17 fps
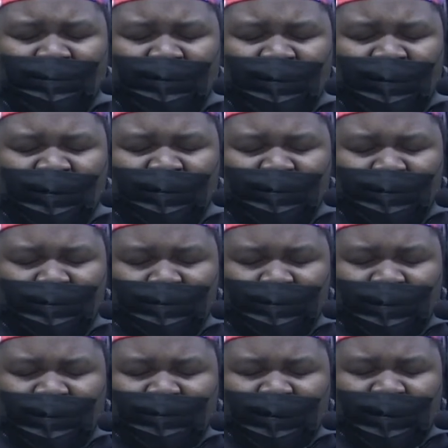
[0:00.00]
not
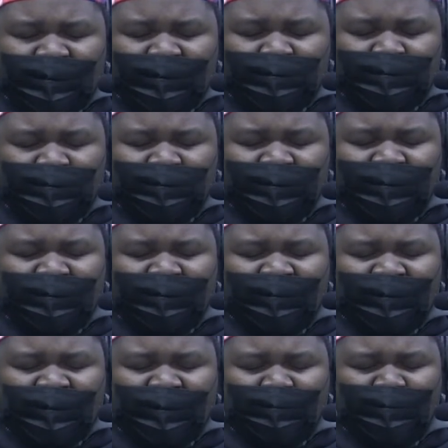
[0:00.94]
want to be treated
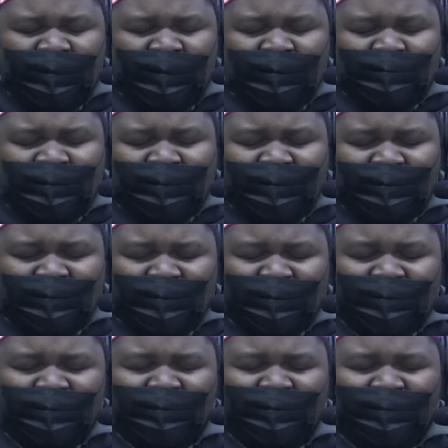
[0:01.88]
like a baby.
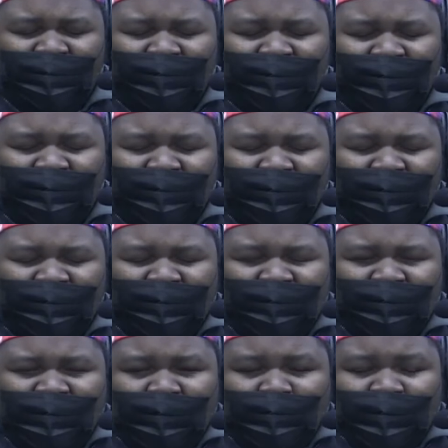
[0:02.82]

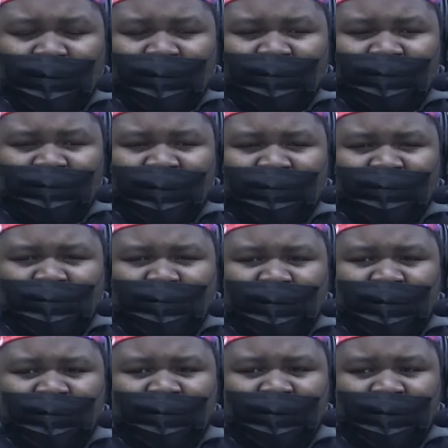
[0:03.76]
Number three would
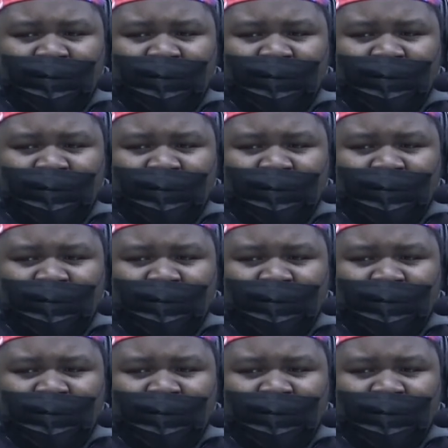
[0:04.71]
be